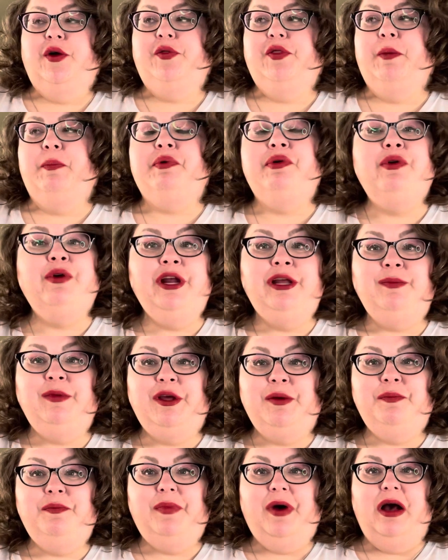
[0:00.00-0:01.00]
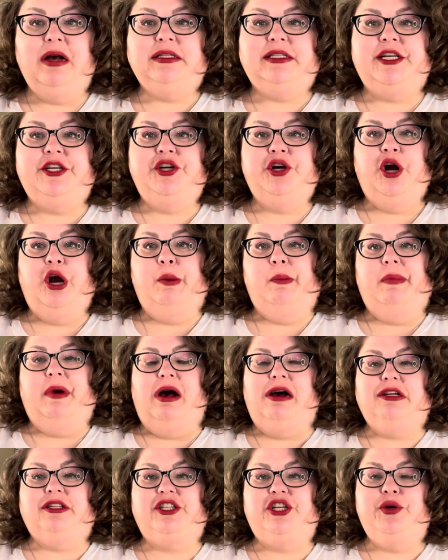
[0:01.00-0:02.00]
the premium BoxyCharm
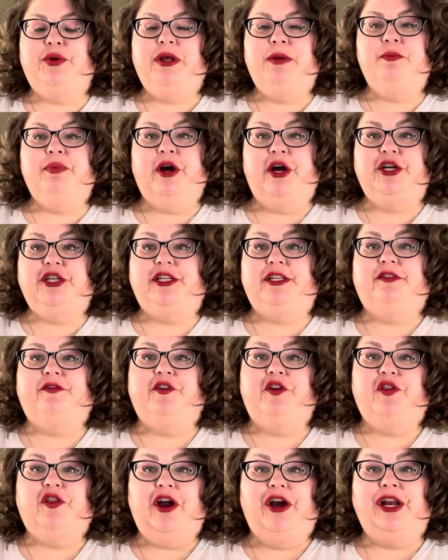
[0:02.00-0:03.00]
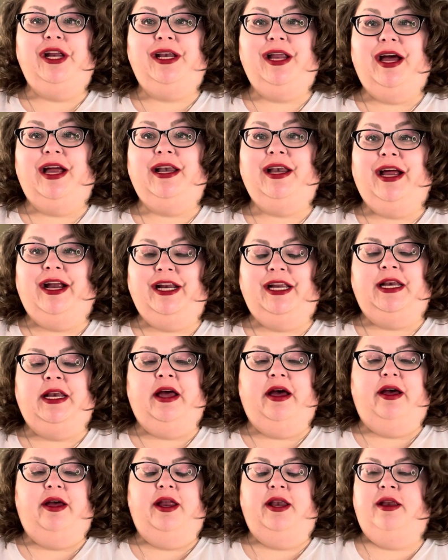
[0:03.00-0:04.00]
box you can purchase for
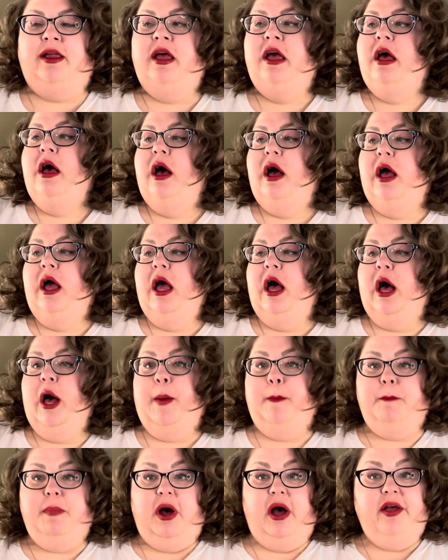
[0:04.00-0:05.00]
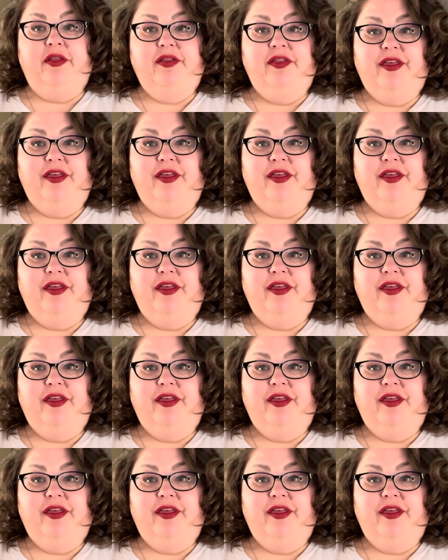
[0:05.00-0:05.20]
$39.99 a month.